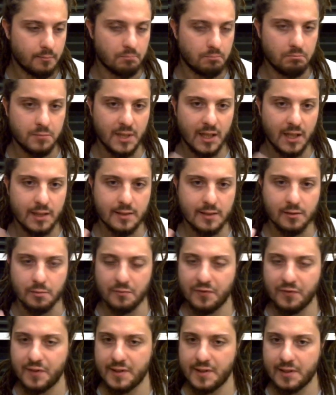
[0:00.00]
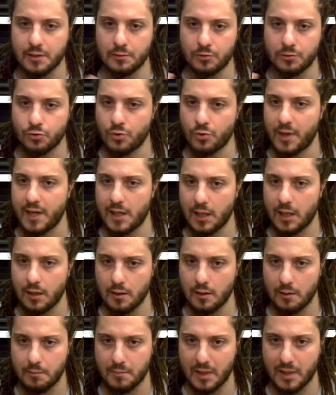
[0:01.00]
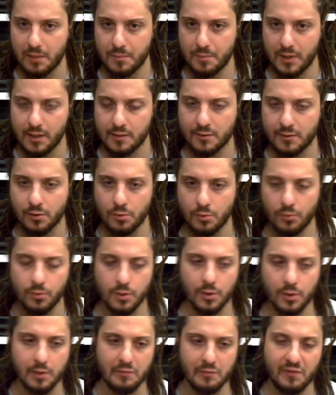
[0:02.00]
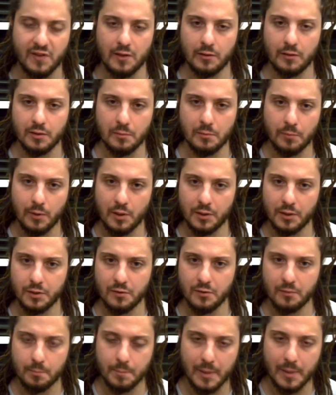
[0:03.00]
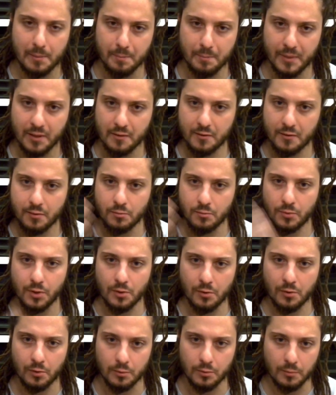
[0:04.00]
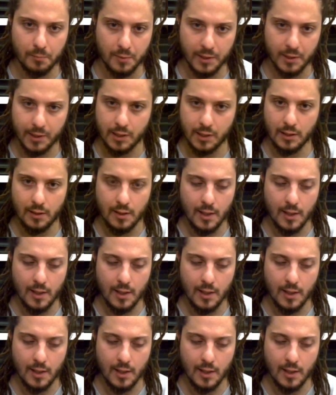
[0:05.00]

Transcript: did some physical training, maybe, so you can feel the blood pumping through your whole body.